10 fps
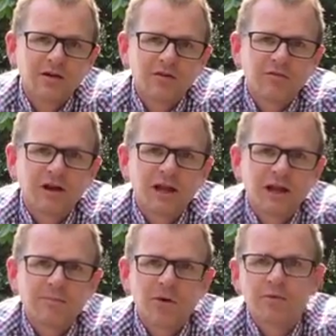really
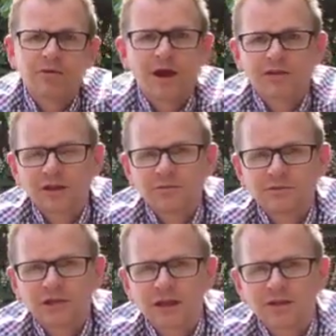pulled that thing
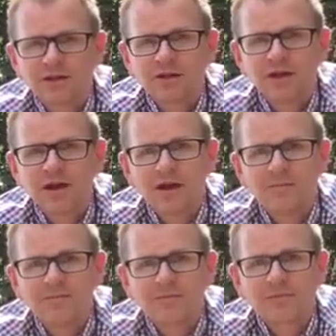together
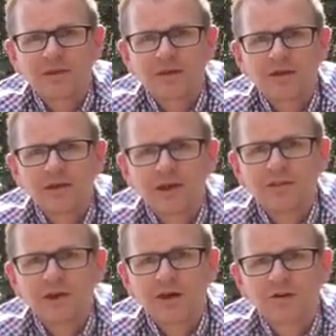in
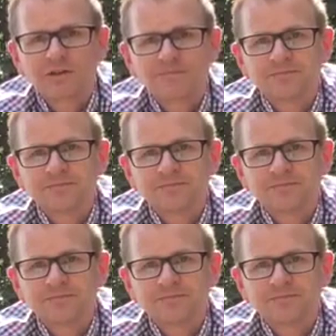the garden.